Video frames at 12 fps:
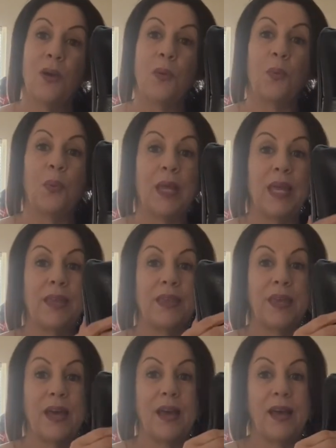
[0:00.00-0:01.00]
with
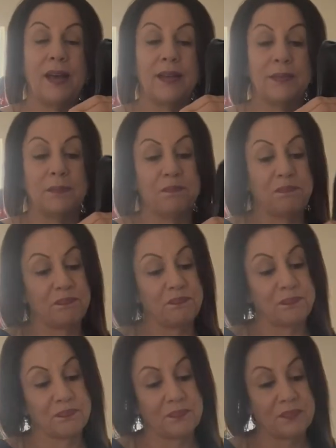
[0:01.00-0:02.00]

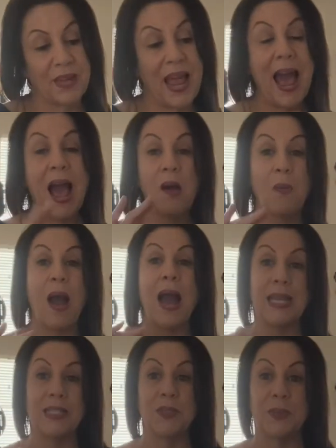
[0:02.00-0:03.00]
how
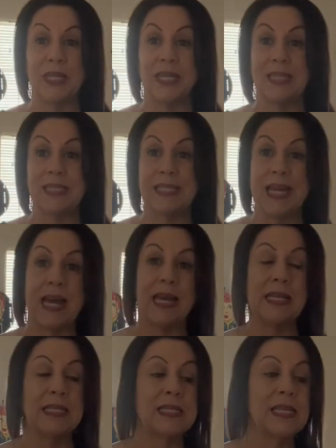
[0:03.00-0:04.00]
I do the
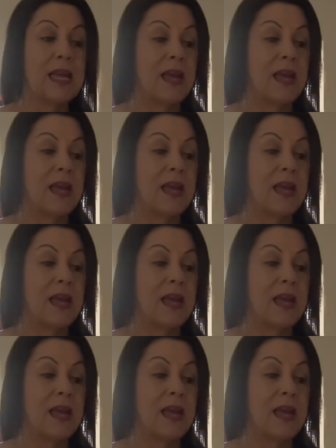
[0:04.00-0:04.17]
insides.